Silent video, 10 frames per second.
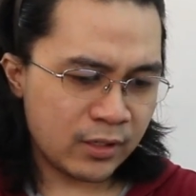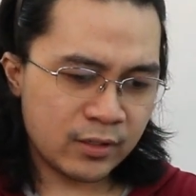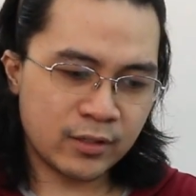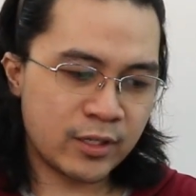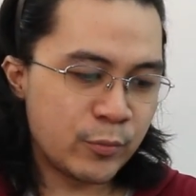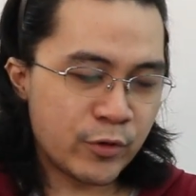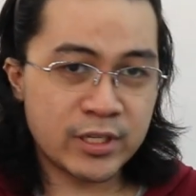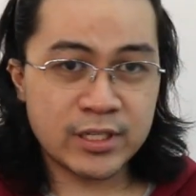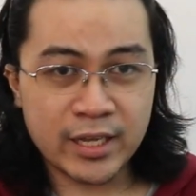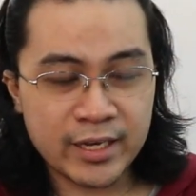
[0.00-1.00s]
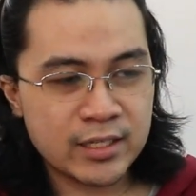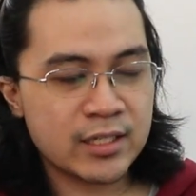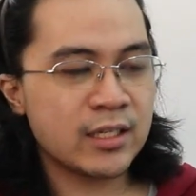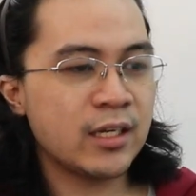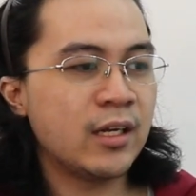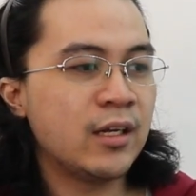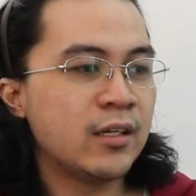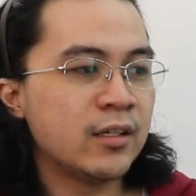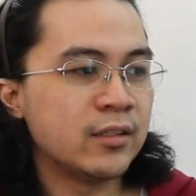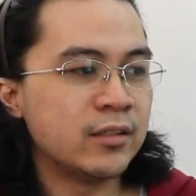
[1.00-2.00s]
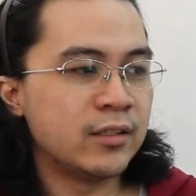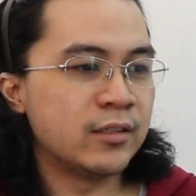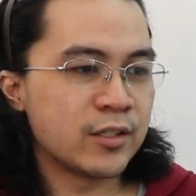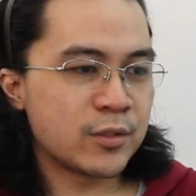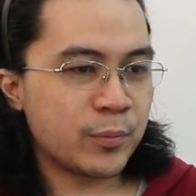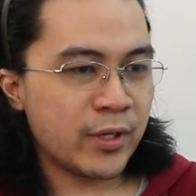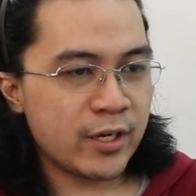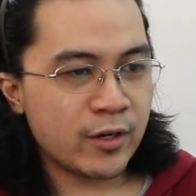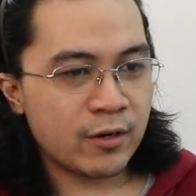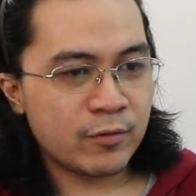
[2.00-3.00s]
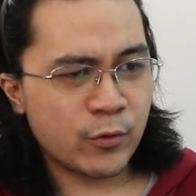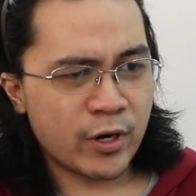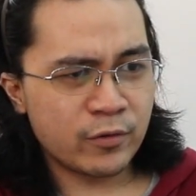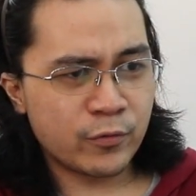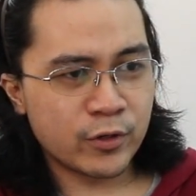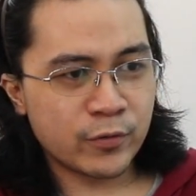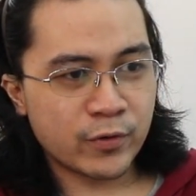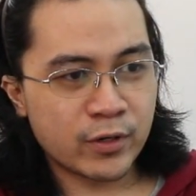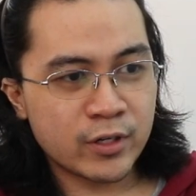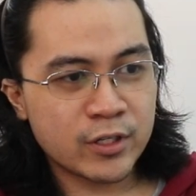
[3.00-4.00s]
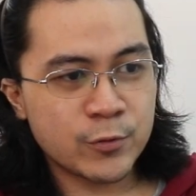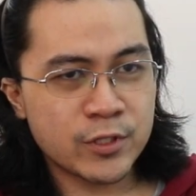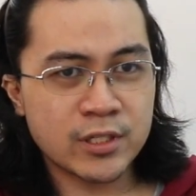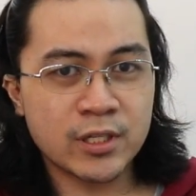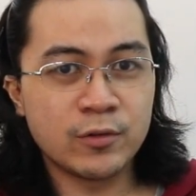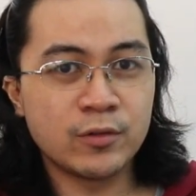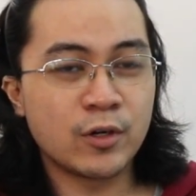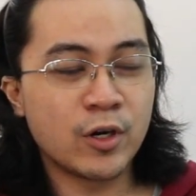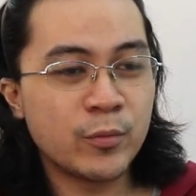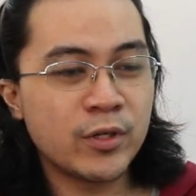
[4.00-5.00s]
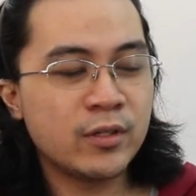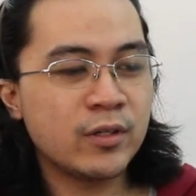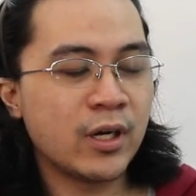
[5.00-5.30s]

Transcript: the keyboard is nice. The display, you have a 144 Hz, which is now common.